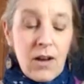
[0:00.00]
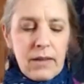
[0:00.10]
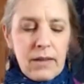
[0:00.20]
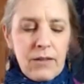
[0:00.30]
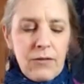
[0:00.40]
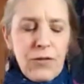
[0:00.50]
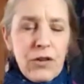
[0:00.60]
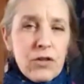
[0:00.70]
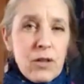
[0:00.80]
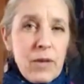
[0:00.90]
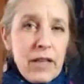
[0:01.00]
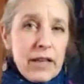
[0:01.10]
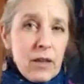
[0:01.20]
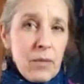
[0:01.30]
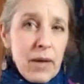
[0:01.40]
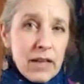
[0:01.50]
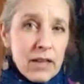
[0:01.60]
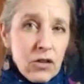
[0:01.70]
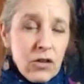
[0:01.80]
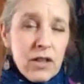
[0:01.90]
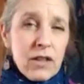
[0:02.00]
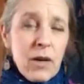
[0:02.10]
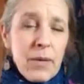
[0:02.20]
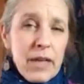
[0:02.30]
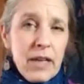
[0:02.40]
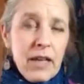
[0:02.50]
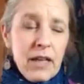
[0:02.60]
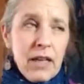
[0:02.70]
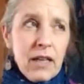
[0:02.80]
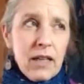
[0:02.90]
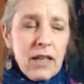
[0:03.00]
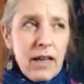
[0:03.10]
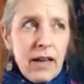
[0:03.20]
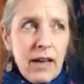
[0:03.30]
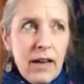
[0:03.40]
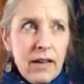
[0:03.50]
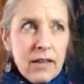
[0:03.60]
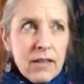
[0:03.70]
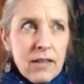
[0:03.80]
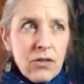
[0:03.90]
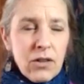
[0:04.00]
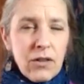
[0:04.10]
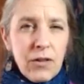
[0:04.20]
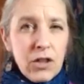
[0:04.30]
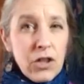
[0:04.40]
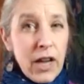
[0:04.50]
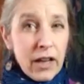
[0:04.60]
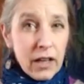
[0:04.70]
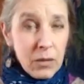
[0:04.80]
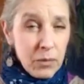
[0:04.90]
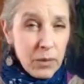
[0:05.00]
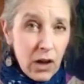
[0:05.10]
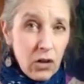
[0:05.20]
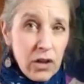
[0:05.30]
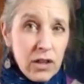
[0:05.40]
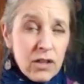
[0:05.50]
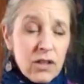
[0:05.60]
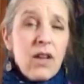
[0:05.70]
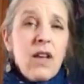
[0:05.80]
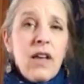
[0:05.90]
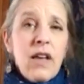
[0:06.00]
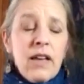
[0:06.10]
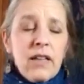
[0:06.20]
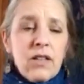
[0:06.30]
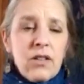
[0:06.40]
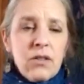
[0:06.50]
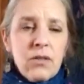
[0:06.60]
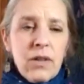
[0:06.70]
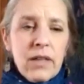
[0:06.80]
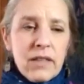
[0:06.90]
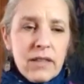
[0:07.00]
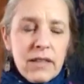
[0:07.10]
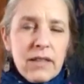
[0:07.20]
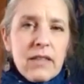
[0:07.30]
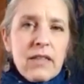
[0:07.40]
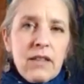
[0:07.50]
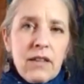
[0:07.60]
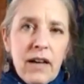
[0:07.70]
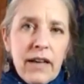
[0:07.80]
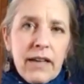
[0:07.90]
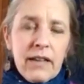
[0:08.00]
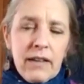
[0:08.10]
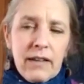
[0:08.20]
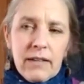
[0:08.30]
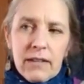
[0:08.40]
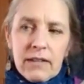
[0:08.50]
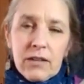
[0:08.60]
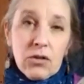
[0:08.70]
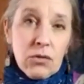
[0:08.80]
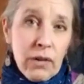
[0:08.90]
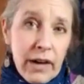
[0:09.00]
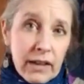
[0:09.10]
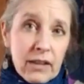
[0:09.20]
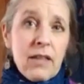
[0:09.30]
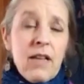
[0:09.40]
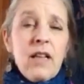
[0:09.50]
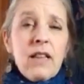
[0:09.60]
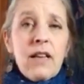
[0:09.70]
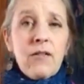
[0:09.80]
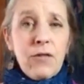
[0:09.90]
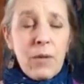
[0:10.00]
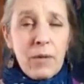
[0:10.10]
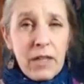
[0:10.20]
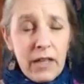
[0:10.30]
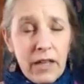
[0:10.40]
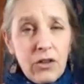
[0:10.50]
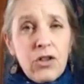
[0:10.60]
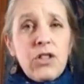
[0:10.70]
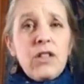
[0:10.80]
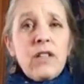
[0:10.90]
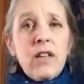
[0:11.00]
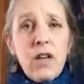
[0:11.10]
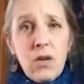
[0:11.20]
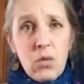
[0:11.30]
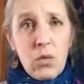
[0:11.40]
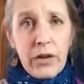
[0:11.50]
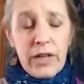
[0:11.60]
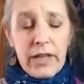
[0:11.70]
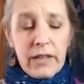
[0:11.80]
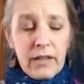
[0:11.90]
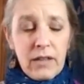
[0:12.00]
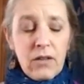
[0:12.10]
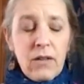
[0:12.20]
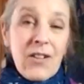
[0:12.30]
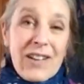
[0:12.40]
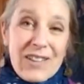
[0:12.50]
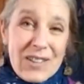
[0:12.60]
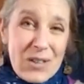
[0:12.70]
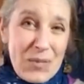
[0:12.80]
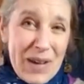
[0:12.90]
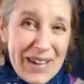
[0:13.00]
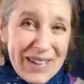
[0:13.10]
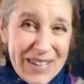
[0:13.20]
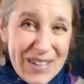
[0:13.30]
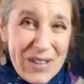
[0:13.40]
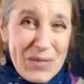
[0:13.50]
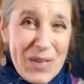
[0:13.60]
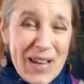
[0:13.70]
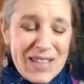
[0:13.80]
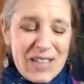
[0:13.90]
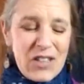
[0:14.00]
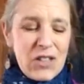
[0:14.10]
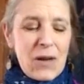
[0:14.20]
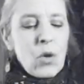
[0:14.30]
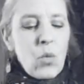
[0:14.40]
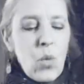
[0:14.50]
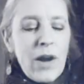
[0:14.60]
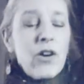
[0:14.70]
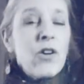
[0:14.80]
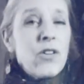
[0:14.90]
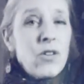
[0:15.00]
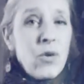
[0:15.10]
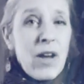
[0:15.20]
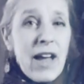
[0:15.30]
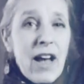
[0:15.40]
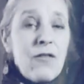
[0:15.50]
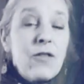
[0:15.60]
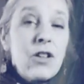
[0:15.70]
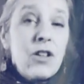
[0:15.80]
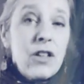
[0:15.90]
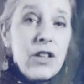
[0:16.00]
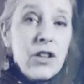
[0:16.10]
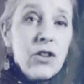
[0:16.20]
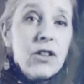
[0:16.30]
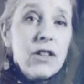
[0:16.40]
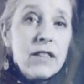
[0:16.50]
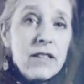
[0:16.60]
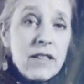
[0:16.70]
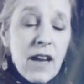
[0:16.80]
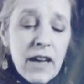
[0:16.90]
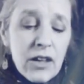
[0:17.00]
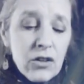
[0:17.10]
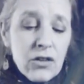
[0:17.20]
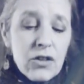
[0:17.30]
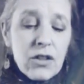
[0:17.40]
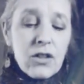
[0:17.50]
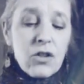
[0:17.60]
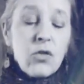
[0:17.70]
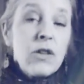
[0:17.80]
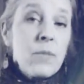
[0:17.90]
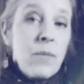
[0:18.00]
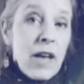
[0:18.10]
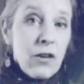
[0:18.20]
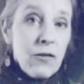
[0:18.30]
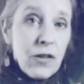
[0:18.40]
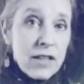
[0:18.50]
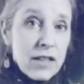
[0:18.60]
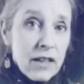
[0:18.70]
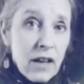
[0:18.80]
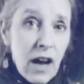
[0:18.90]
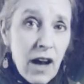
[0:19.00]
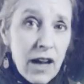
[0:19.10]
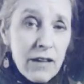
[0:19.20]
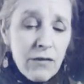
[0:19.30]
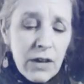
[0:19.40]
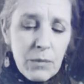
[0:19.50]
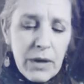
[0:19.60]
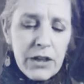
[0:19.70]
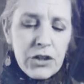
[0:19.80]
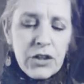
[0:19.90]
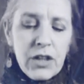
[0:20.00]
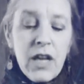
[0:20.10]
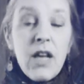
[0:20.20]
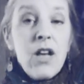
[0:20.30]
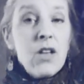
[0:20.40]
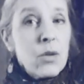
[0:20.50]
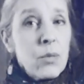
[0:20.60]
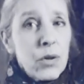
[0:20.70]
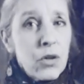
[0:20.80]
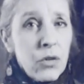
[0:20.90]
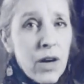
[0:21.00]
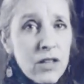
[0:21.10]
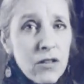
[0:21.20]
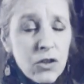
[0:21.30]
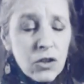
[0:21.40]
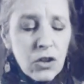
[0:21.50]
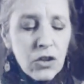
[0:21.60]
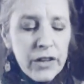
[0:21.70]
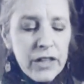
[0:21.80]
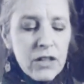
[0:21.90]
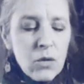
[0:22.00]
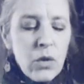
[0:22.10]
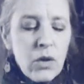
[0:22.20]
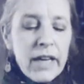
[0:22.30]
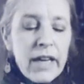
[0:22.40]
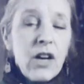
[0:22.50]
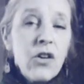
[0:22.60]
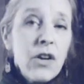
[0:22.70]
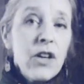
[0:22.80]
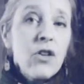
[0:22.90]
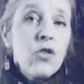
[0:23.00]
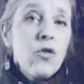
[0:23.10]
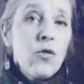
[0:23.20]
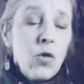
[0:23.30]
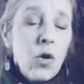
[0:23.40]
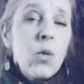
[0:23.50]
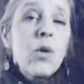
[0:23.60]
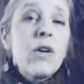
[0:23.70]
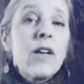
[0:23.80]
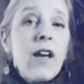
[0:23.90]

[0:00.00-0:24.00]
It feels to me like the masculine's coming in as sort of a check and balance and to assist and guide and direct that feminine energy where needed. All right, let's go back into the message. Where you have clear desires towards manifesting in high vibration, the progressive current will carry you forward